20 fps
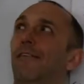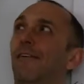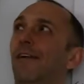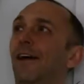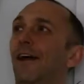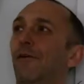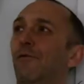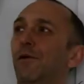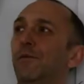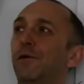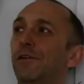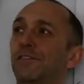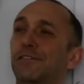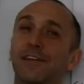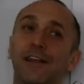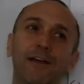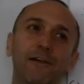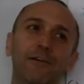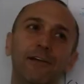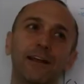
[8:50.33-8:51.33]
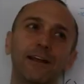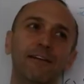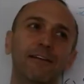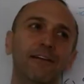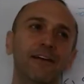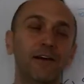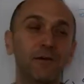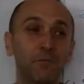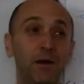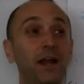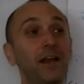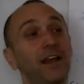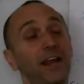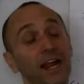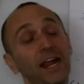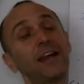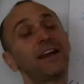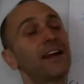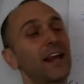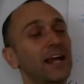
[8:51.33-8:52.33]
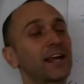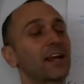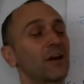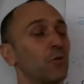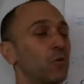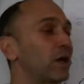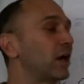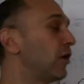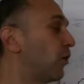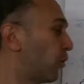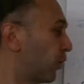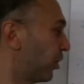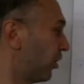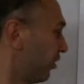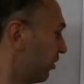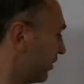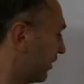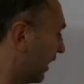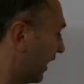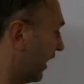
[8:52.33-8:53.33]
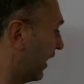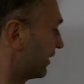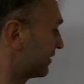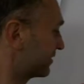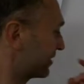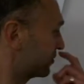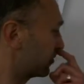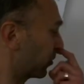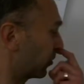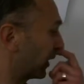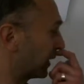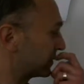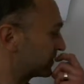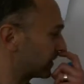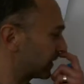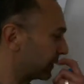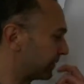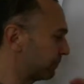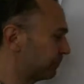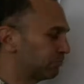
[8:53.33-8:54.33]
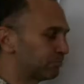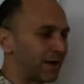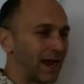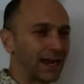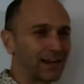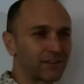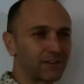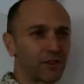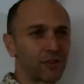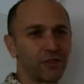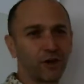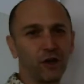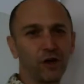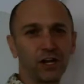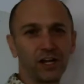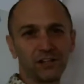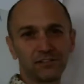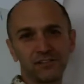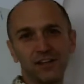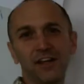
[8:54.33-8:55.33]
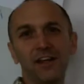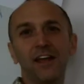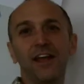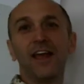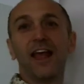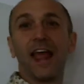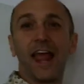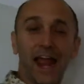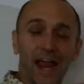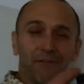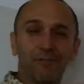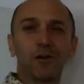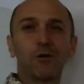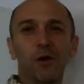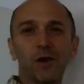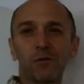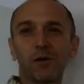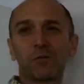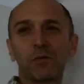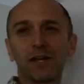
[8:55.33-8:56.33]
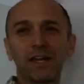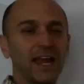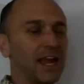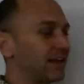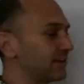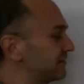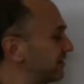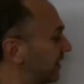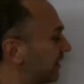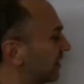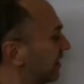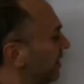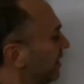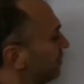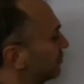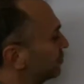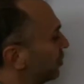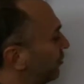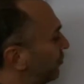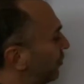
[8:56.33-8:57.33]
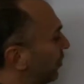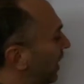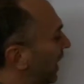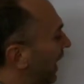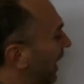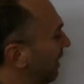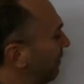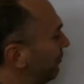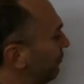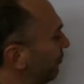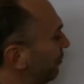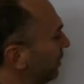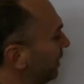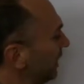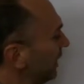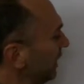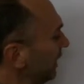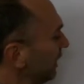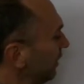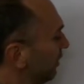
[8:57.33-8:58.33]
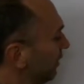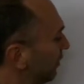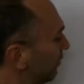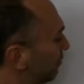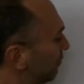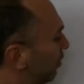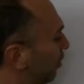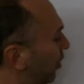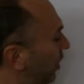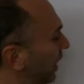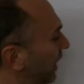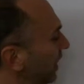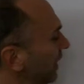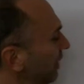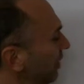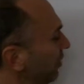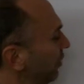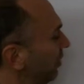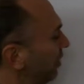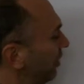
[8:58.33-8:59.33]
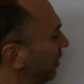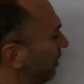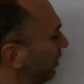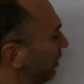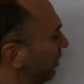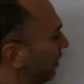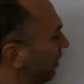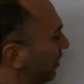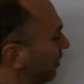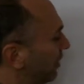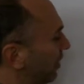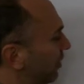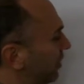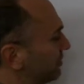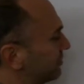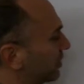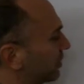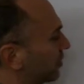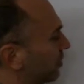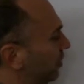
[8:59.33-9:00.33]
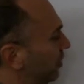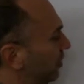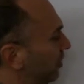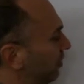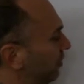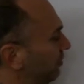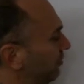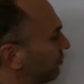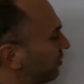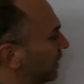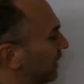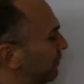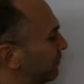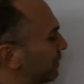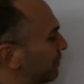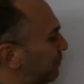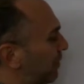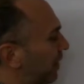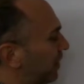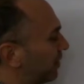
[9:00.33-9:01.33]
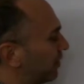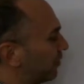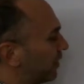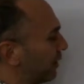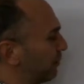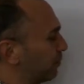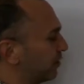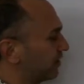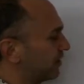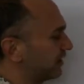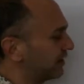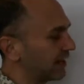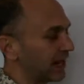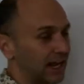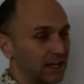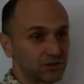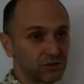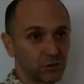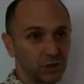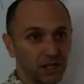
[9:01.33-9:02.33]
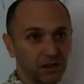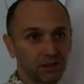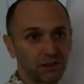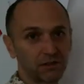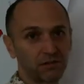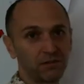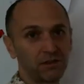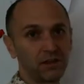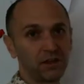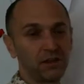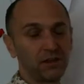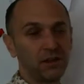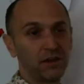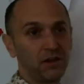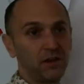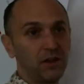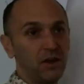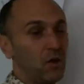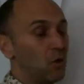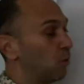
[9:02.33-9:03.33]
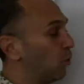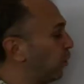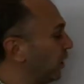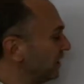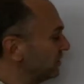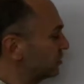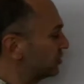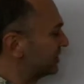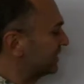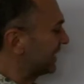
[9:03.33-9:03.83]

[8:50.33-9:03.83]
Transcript: That would be scary. But in like a real world situation back in the 30s, everyone would be dancing. So for every boy, there is a girl for him to partner up with and dance with. Which